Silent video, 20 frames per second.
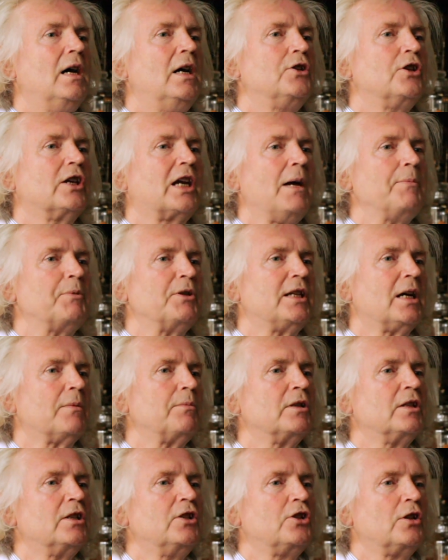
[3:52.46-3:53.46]
She came to
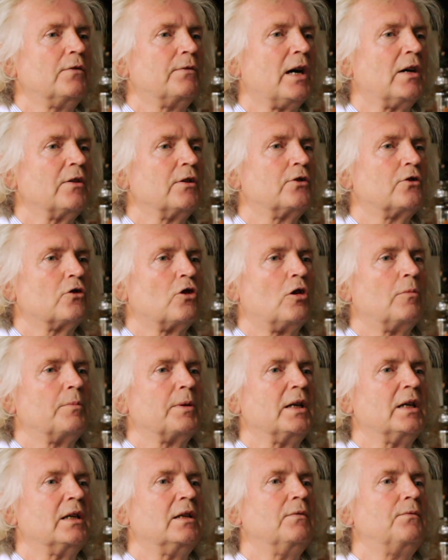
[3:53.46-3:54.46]
Dublin and she found a
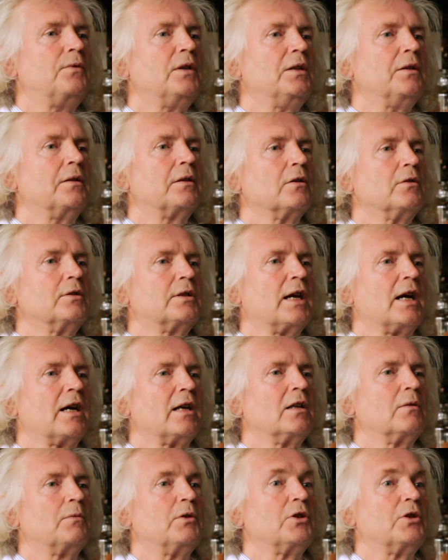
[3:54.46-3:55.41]
job in Finn's Hotel,